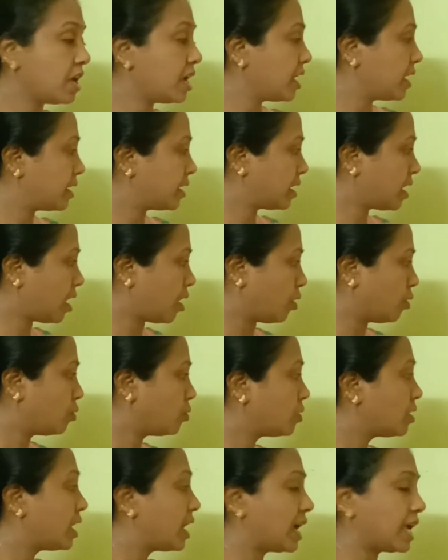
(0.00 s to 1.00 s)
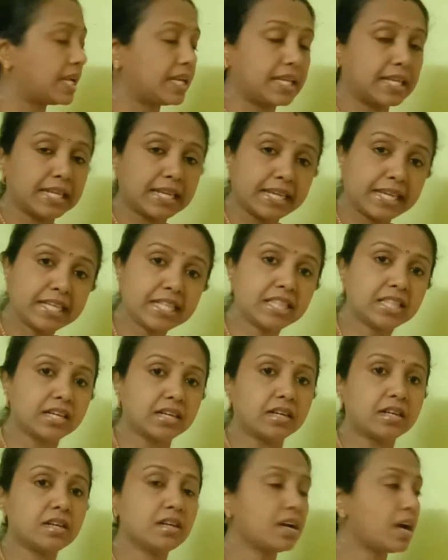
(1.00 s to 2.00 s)
Now
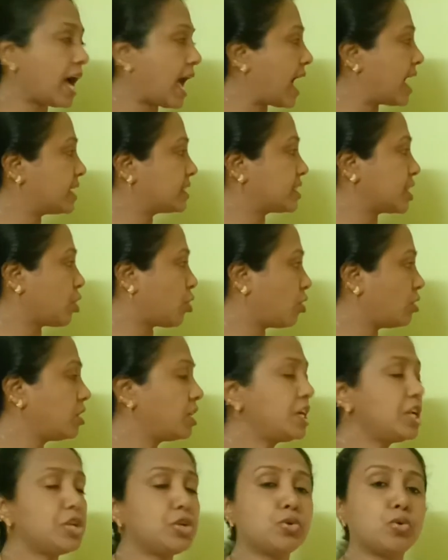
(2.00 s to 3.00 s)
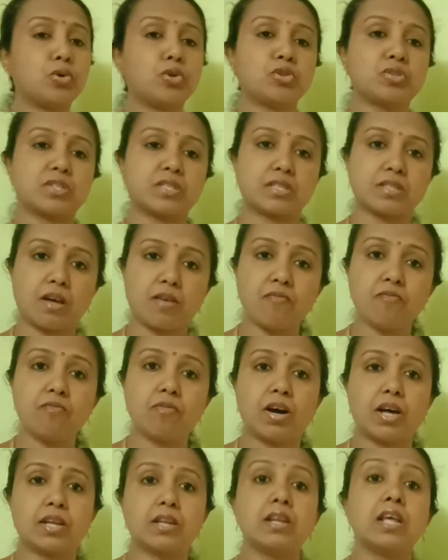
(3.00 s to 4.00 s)
neither, as I already told you,
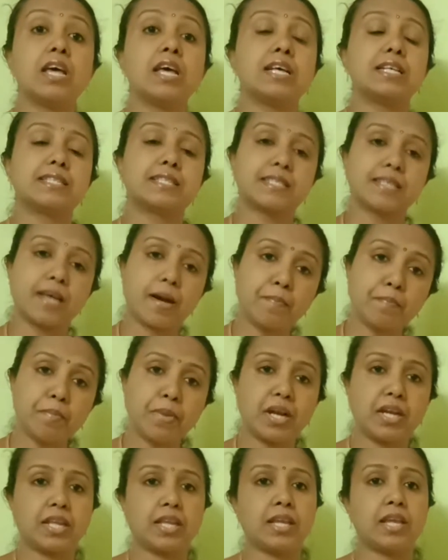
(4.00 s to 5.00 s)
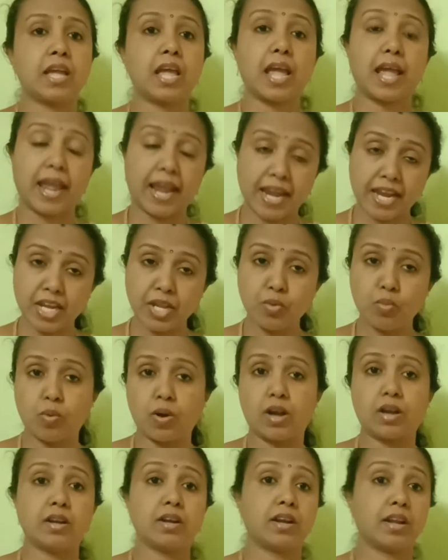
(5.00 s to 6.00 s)
someone, somebody,
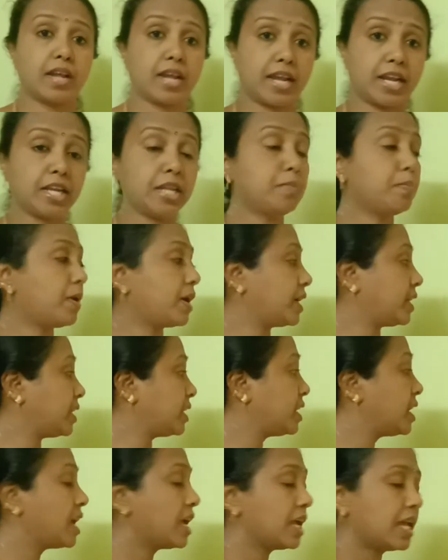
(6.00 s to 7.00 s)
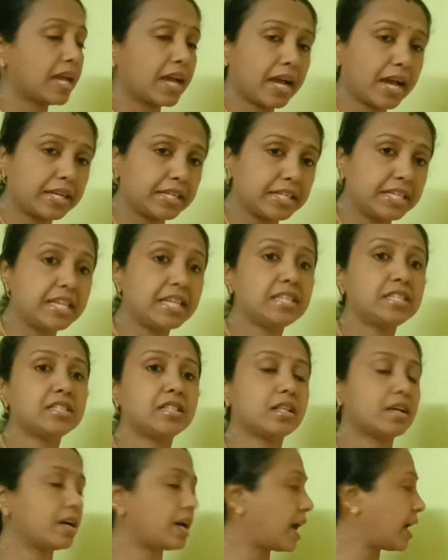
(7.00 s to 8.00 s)
anyone, anybody,
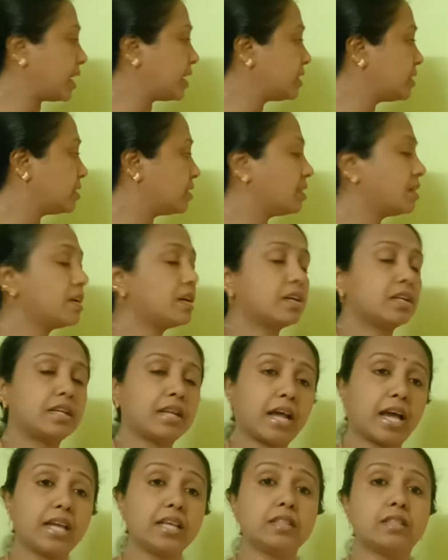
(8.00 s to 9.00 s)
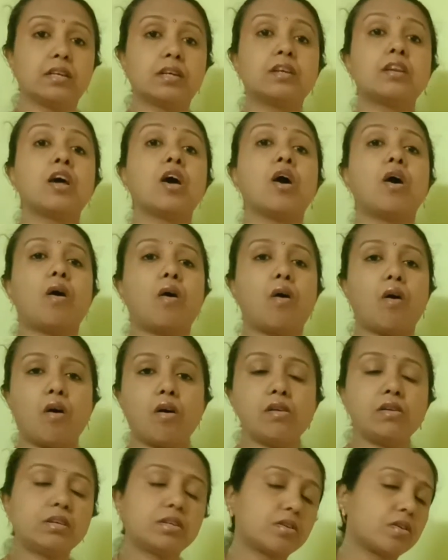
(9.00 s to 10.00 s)
either, neither,
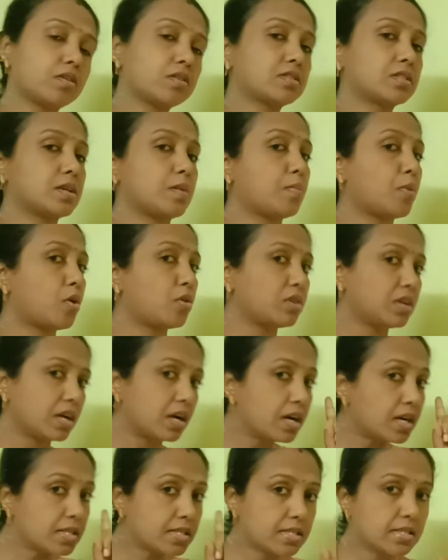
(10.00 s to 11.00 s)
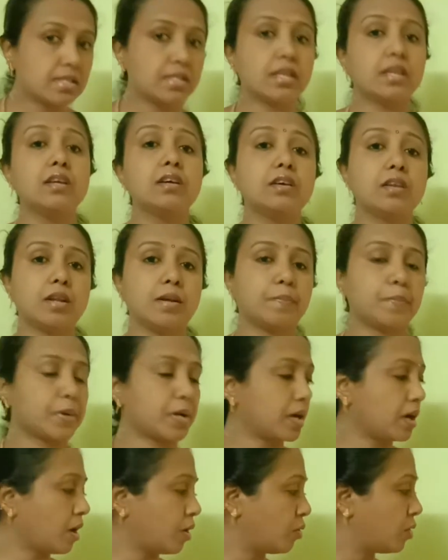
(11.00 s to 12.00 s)
all talks about a singular
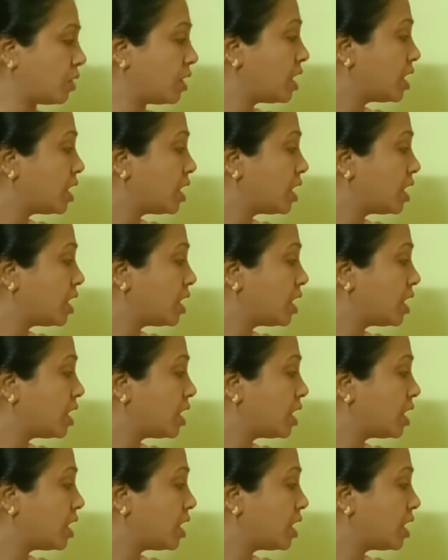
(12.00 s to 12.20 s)
pronoun.